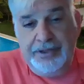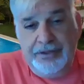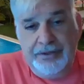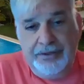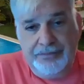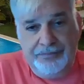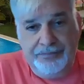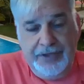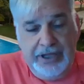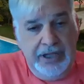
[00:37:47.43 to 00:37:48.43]
You know,
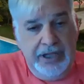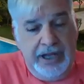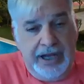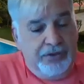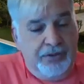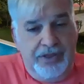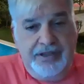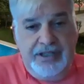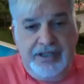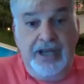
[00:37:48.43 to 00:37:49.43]
I don't
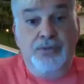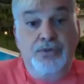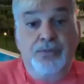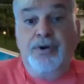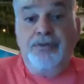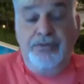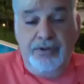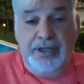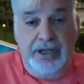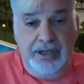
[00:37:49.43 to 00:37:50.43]
think that I would want,
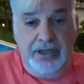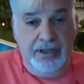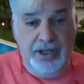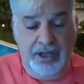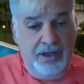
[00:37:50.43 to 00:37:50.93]
okay?